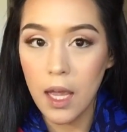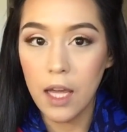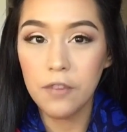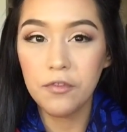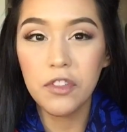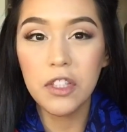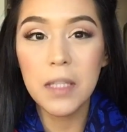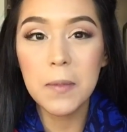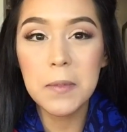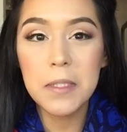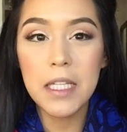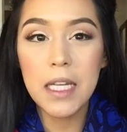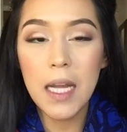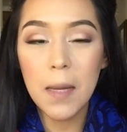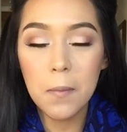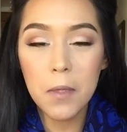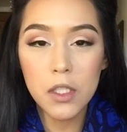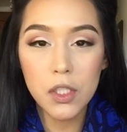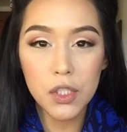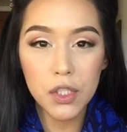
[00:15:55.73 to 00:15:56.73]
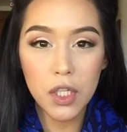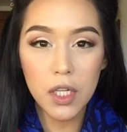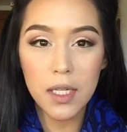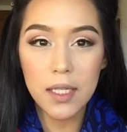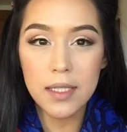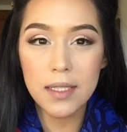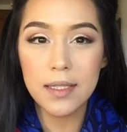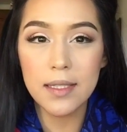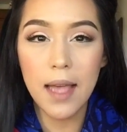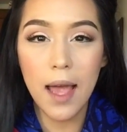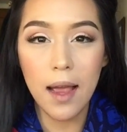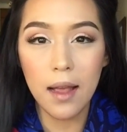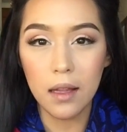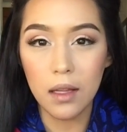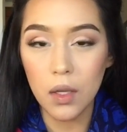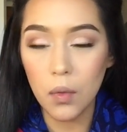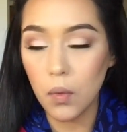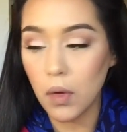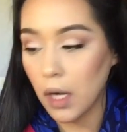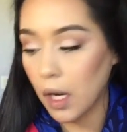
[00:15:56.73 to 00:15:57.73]
And for lips today, I'm not sure
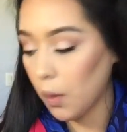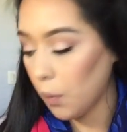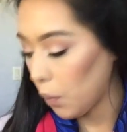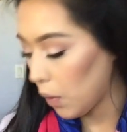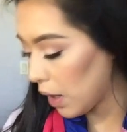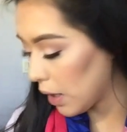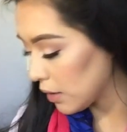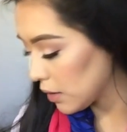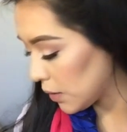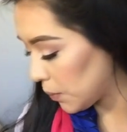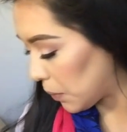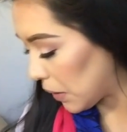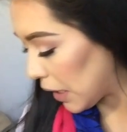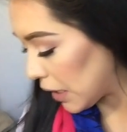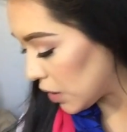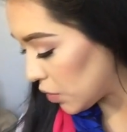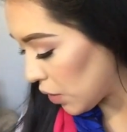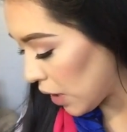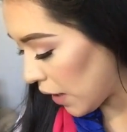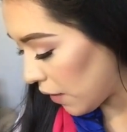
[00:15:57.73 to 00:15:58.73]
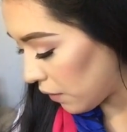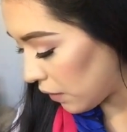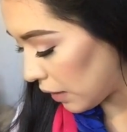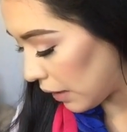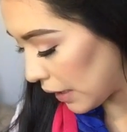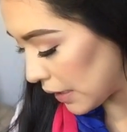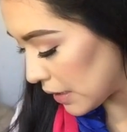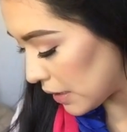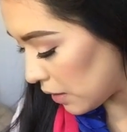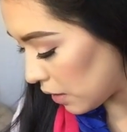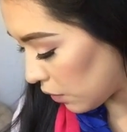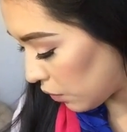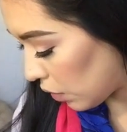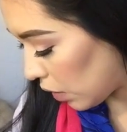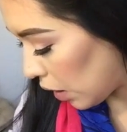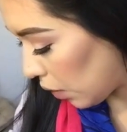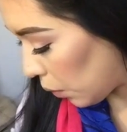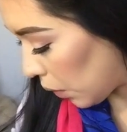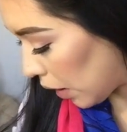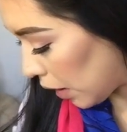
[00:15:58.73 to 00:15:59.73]
exactly what I want, but I do have an idea of
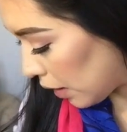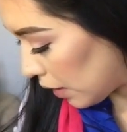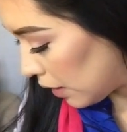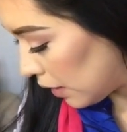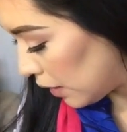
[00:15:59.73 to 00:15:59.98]
what I want.